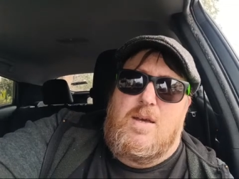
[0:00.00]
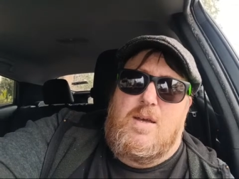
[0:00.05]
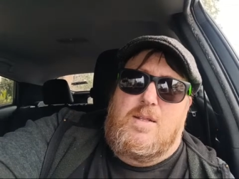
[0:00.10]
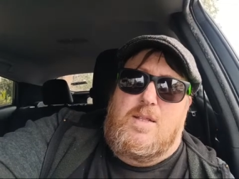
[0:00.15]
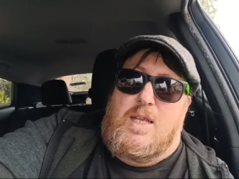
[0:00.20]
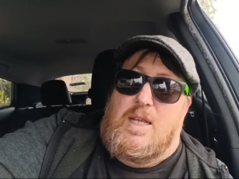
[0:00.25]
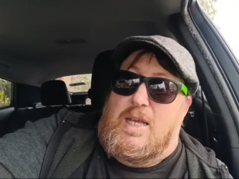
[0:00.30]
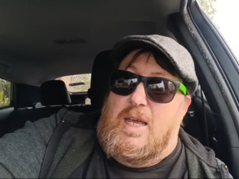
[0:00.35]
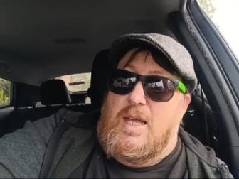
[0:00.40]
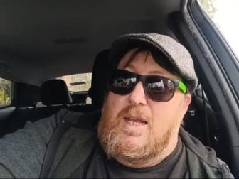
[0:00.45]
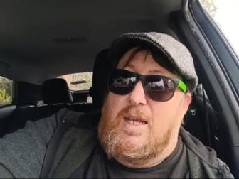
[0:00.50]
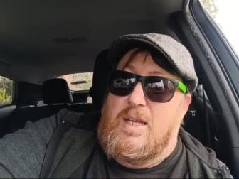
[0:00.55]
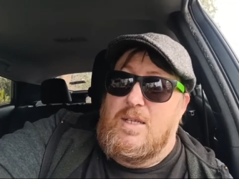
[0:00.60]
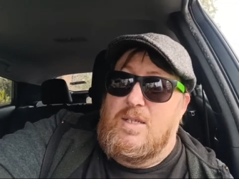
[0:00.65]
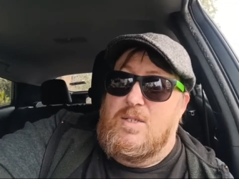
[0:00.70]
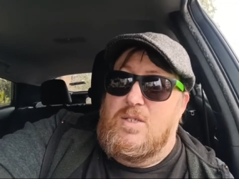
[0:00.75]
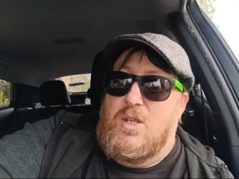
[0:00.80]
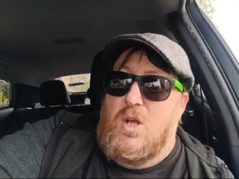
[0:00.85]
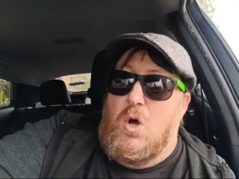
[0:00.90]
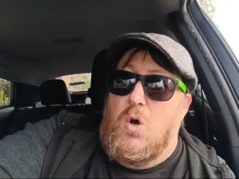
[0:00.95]
to get
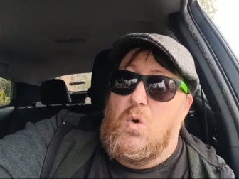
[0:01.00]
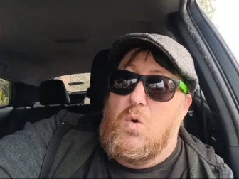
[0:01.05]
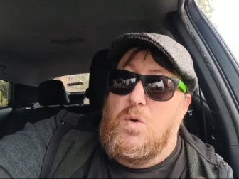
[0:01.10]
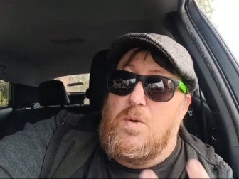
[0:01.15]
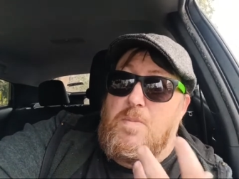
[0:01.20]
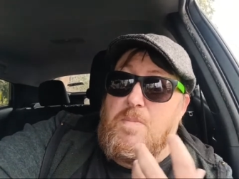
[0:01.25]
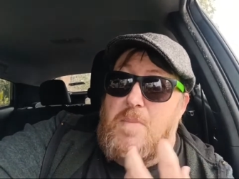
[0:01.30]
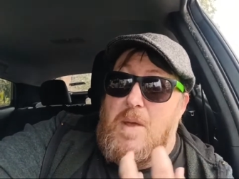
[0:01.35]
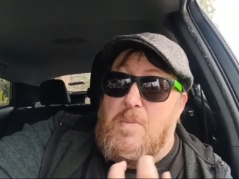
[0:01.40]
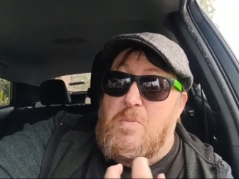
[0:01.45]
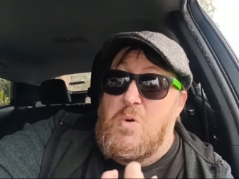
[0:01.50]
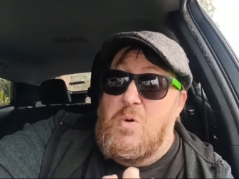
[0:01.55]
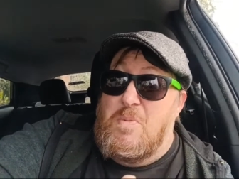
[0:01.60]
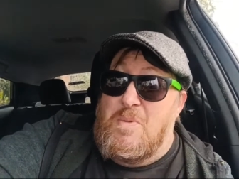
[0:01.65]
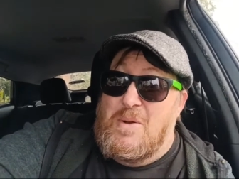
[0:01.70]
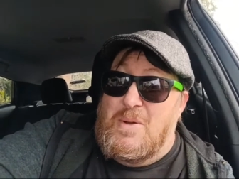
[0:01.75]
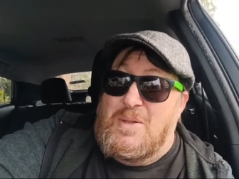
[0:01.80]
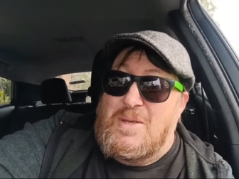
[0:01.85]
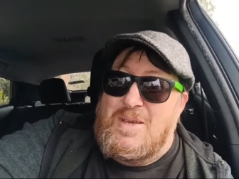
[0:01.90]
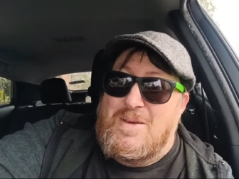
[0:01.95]
his own
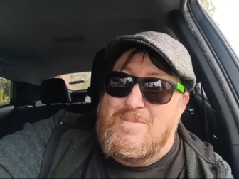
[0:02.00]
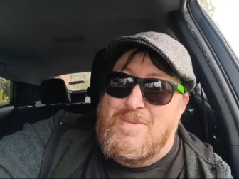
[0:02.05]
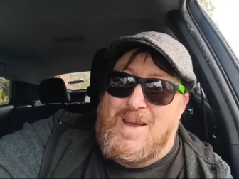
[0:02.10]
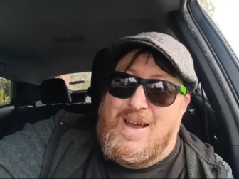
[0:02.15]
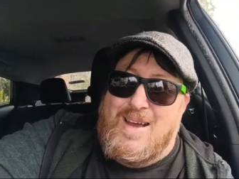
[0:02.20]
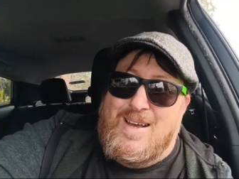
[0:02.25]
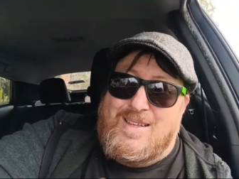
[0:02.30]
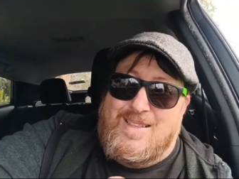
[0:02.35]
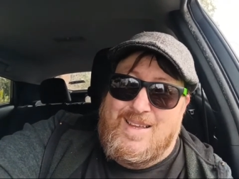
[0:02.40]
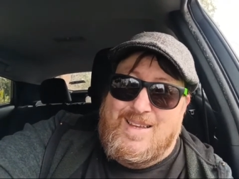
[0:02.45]
memorabilia back.